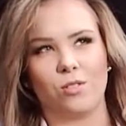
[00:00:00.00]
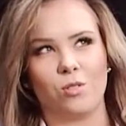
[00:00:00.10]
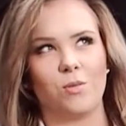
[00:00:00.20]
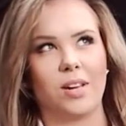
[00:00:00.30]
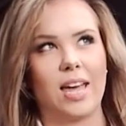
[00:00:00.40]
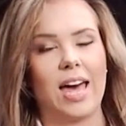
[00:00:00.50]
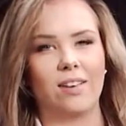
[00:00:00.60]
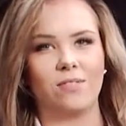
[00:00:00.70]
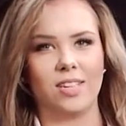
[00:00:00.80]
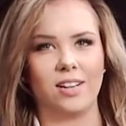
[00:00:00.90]
two and a
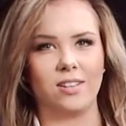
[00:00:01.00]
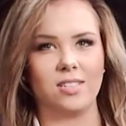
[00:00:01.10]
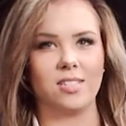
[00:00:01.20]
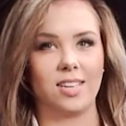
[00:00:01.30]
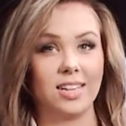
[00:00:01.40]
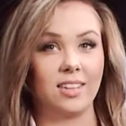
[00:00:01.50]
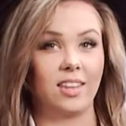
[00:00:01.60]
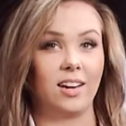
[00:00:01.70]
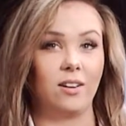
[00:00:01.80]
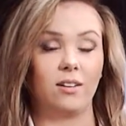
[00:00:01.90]
half years studying
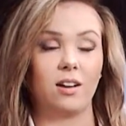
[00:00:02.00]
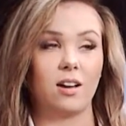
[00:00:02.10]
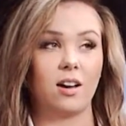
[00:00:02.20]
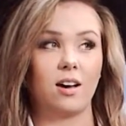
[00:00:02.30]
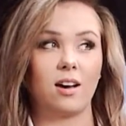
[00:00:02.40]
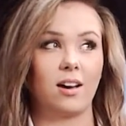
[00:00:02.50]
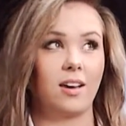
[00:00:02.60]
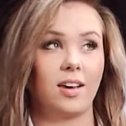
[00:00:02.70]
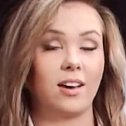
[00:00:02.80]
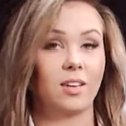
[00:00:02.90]
there,
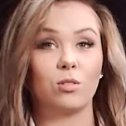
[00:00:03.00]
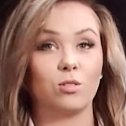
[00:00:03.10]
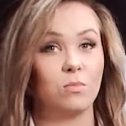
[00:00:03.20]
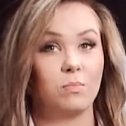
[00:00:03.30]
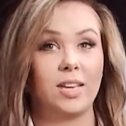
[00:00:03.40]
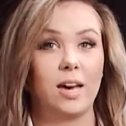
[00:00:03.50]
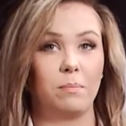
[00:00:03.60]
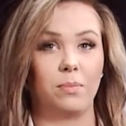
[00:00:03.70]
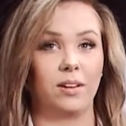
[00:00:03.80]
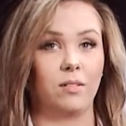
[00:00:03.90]
I couldn't be
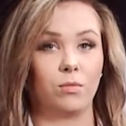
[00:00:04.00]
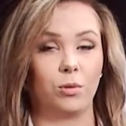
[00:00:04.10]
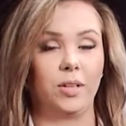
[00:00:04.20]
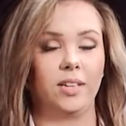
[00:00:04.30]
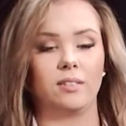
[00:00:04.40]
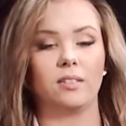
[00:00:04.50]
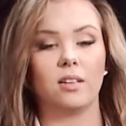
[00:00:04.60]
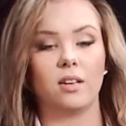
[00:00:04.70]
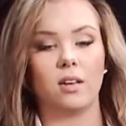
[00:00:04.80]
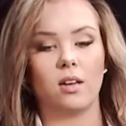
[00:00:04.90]
happier for real.
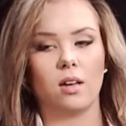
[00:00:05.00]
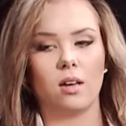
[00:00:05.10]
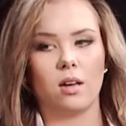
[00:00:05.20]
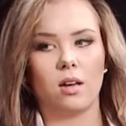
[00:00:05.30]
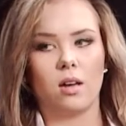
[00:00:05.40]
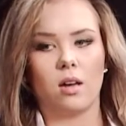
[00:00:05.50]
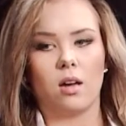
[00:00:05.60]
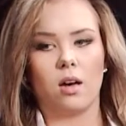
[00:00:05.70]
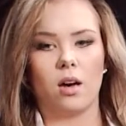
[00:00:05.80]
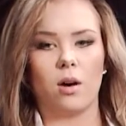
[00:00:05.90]

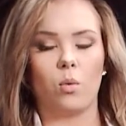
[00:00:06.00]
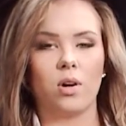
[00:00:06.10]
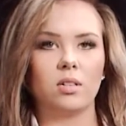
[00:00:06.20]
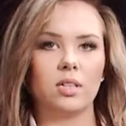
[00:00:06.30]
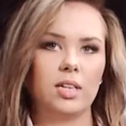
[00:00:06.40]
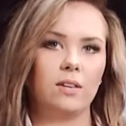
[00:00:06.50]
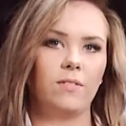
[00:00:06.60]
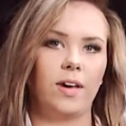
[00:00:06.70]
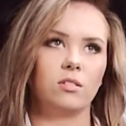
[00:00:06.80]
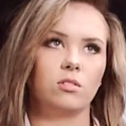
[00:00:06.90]
Uh, one key
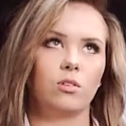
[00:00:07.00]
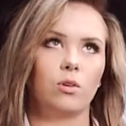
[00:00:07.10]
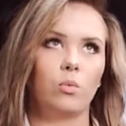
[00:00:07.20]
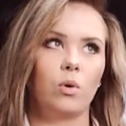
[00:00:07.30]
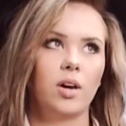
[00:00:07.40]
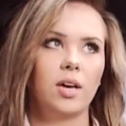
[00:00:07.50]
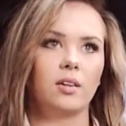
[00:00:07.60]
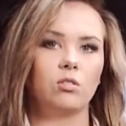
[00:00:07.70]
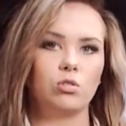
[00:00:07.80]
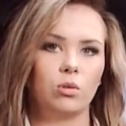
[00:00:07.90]
factor why
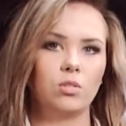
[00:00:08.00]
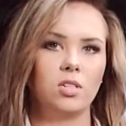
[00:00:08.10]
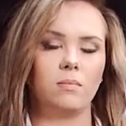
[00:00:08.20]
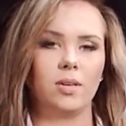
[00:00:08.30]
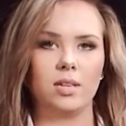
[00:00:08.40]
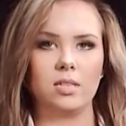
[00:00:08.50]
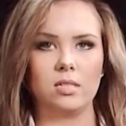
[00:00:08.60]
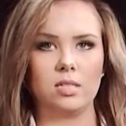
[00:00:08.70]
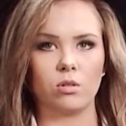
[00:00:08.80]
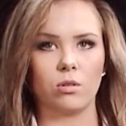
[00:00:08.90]
I chose
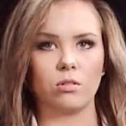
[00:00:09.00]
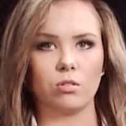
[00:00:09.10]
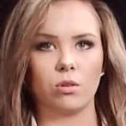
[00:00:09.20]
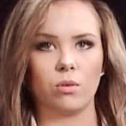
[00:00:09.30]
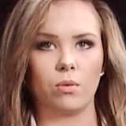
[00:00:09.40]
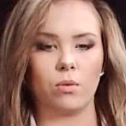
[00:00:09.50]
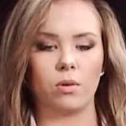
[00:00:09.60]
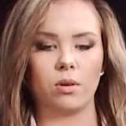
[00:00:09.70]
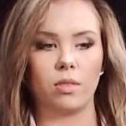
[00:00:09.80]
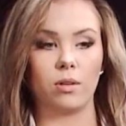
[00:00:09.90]
EBS is
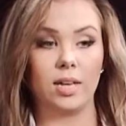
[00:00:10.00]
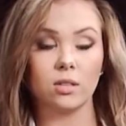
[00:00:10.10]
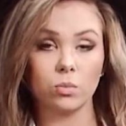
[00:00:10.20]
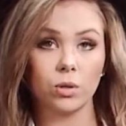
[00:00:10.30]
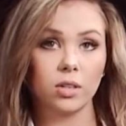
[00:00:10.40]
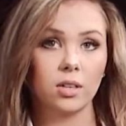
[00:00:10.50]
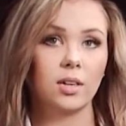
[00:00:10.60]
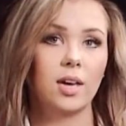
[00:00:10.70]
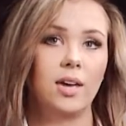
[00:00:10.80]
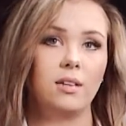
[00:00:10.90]
also the network
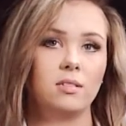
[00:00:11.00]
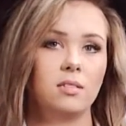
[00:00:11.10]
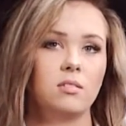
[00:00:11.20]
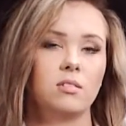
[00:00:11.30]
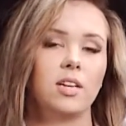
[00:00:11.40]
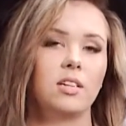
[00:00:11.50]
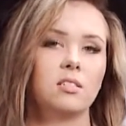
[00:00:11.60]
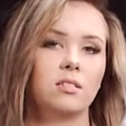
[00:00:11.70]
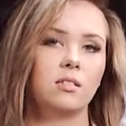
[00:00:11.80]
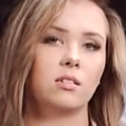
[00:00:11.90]
and
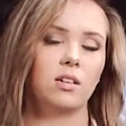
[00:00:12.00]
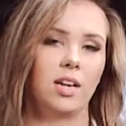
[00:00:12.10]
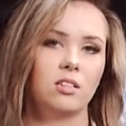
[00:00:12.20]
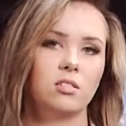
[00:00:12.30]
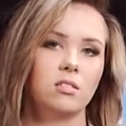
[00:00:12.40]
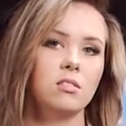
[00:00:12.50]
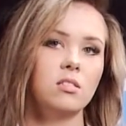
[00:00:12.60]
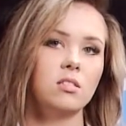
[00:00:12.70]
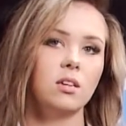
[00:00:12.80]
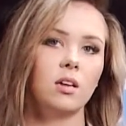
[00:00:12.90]
international
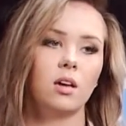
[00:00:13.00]
connections.